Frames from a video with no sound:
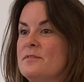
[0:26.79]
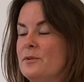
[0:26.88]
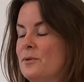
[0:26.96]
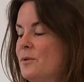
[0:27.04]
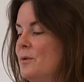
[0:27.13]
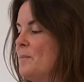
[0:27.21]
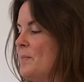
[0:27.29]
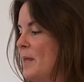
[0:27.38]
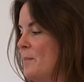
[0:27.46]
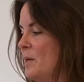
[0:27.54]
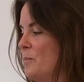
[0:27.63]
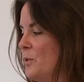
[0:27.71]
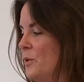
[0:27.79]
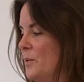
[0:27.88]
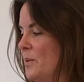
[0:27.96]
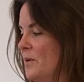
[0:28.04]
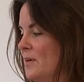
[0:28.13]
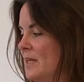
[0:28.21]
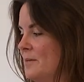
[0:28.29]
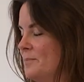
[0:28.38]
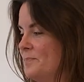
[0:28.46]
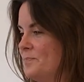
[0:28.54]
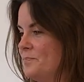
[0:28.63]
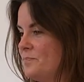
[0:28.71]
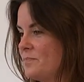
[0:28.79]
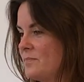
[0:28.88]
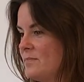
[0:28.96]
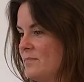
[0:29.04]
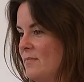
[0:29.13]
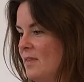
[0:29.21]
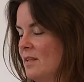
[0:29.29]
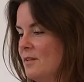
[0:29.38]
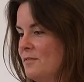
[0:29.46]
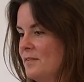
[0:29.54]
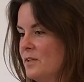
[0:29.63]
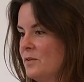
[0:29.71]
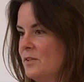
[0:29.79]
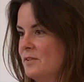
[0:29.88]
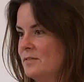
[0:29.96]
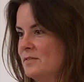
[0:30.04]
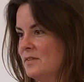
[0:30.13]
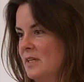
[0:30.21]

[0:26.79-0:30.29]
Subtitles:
for people who are in the field of